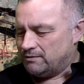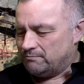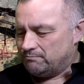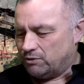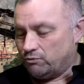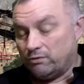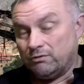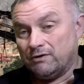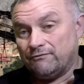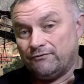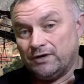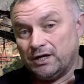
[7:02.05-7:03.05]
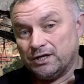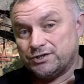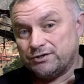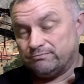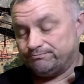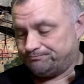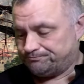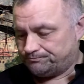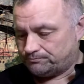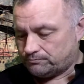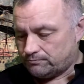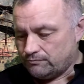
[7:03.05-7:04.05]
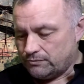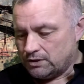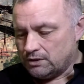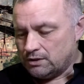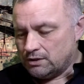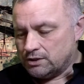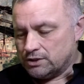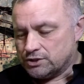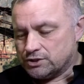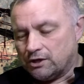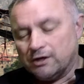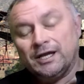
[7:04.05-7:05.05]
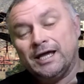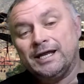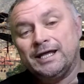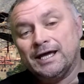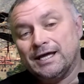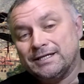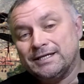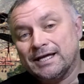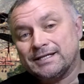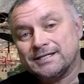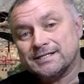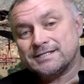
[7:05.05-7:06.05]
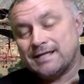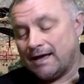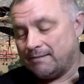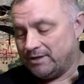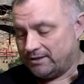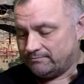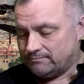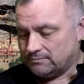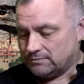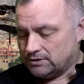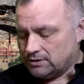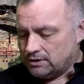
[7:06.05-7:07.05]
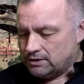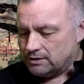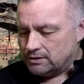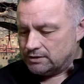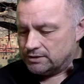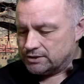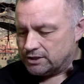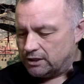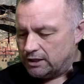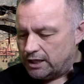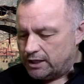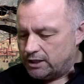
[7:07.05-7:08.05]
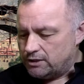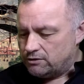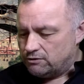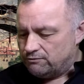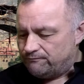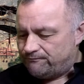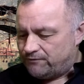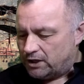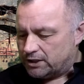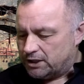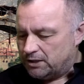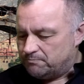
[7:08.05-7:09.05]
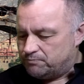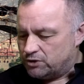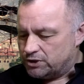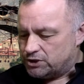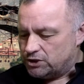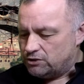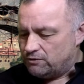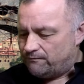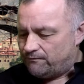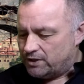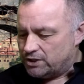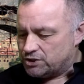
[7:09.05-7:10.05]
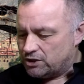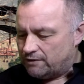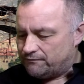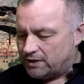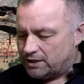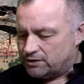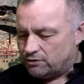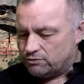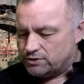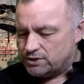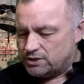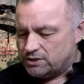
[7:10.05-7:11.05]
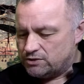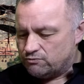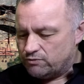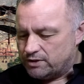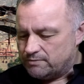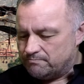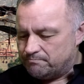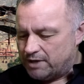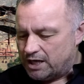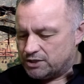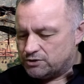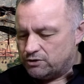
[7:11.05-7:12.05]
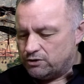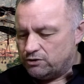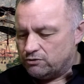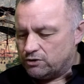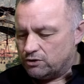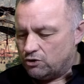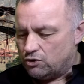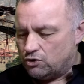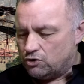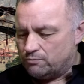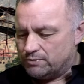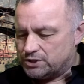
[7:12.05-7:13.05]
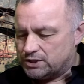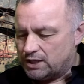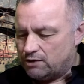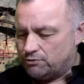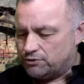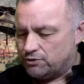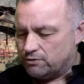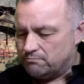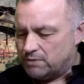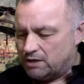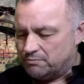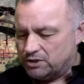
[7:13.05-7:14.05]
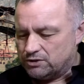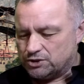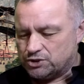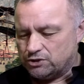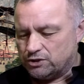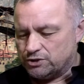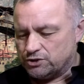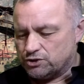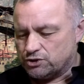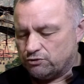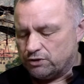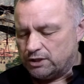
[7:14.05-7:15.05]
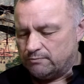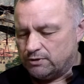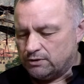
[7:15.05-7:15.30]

but we weren't finished. Scarletti had yet to stab it. Scarletti, you fucking pussy, you finish off that disease-ridden bastard or you can go home and stay with your mommy, the sergeant screamed.